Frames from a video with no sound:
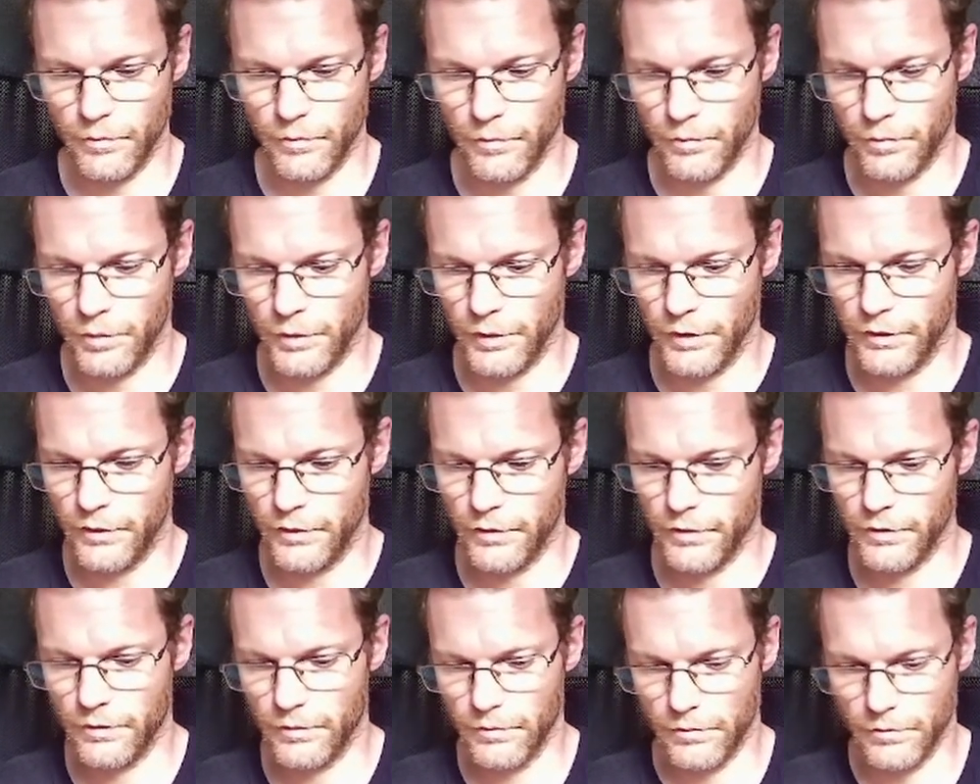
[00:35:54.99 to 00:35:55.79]
but
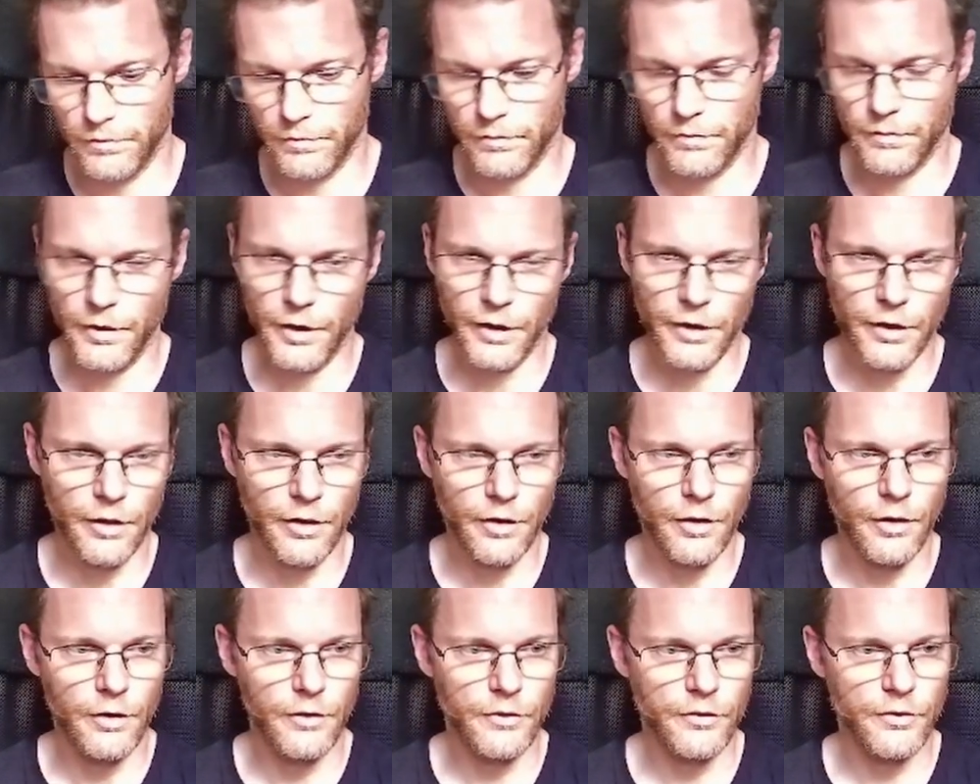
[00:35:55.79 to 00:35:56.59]
I can
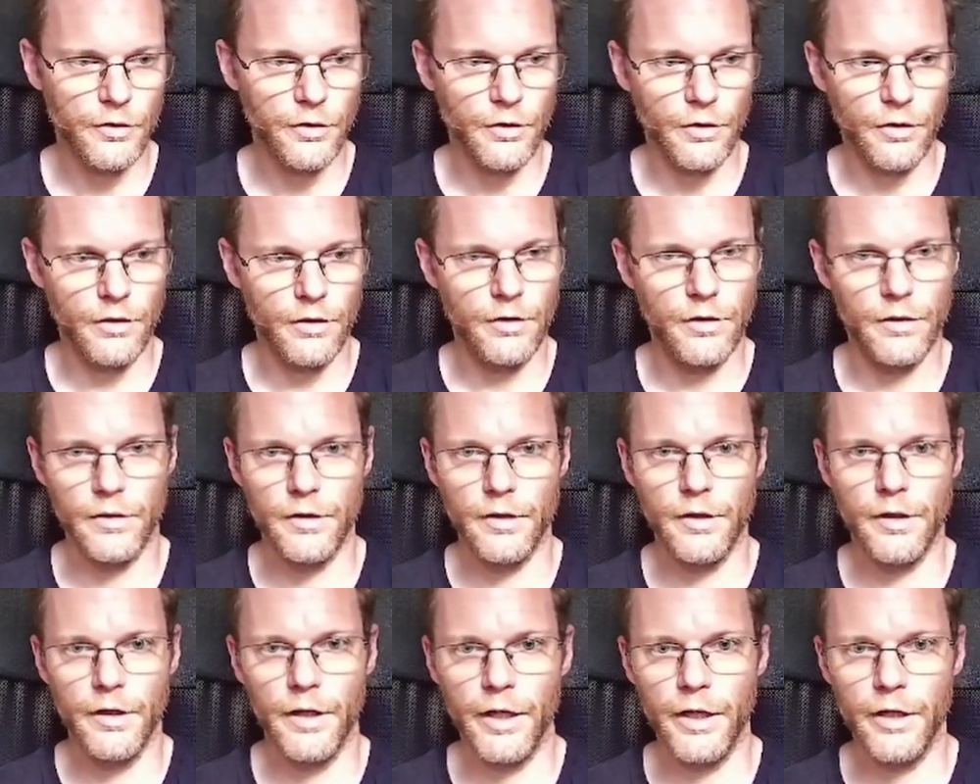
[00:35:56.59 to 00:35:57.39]
also
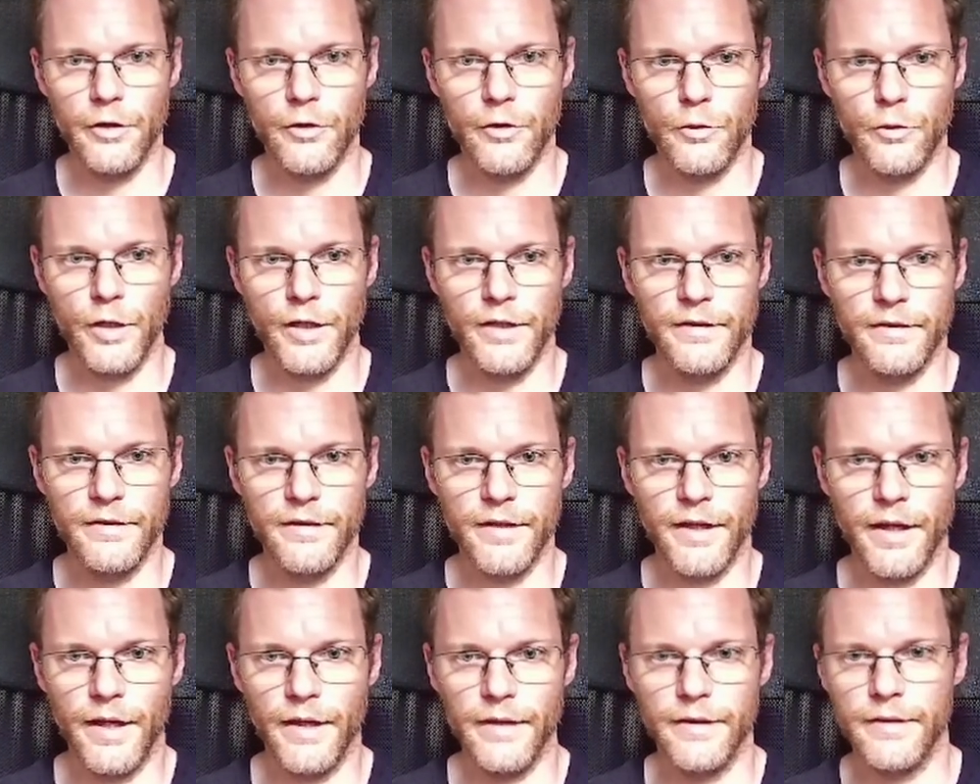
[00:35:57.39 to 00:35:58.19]
increase
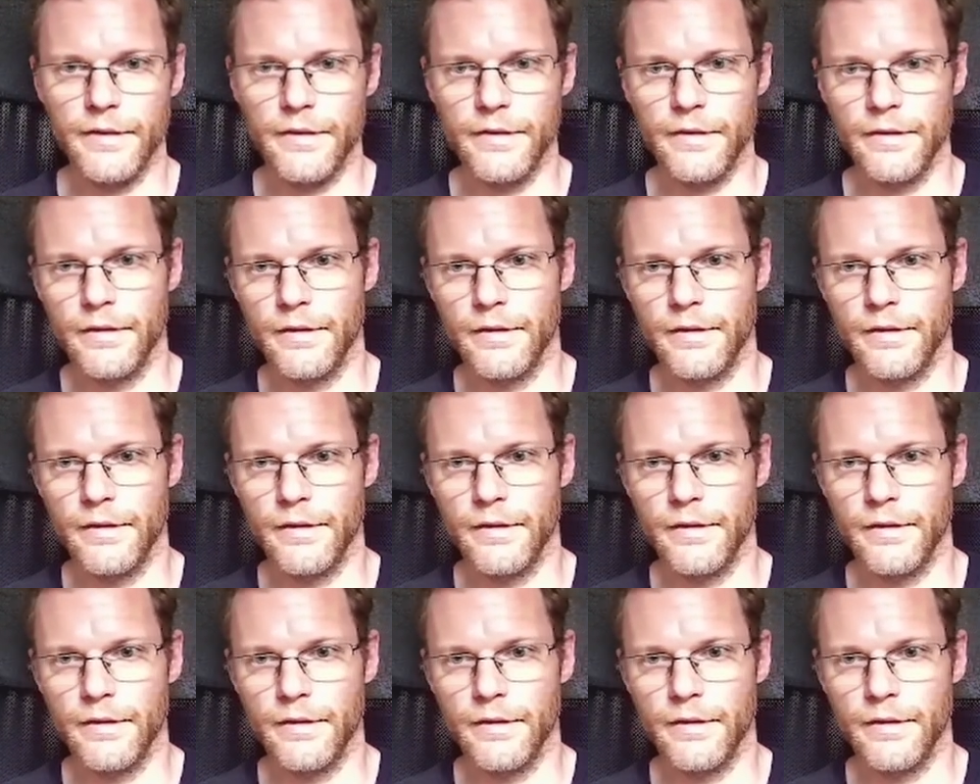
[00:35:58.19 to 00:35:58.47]
that.